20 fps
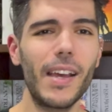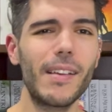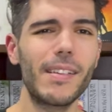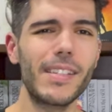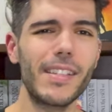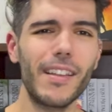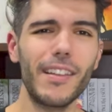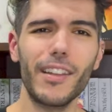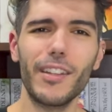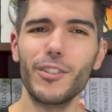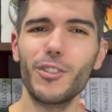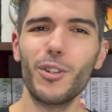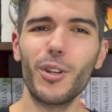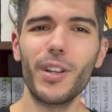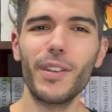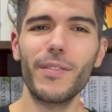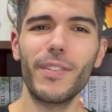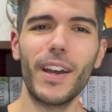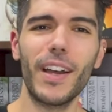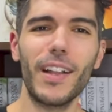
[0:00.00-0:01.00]
Still unsure
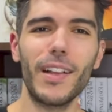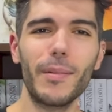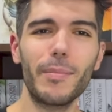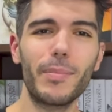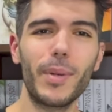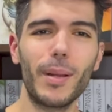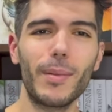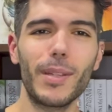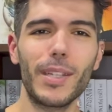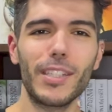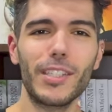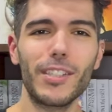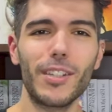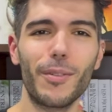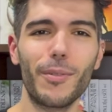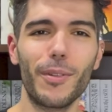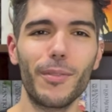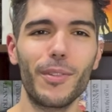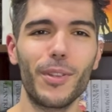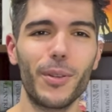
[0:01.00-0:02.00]
if I'll publish a
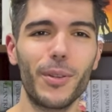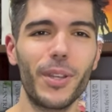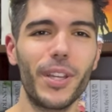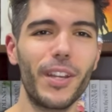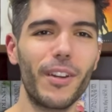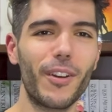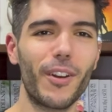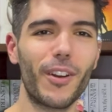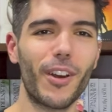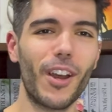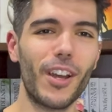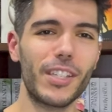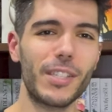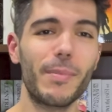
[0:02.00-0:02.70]
review here or not,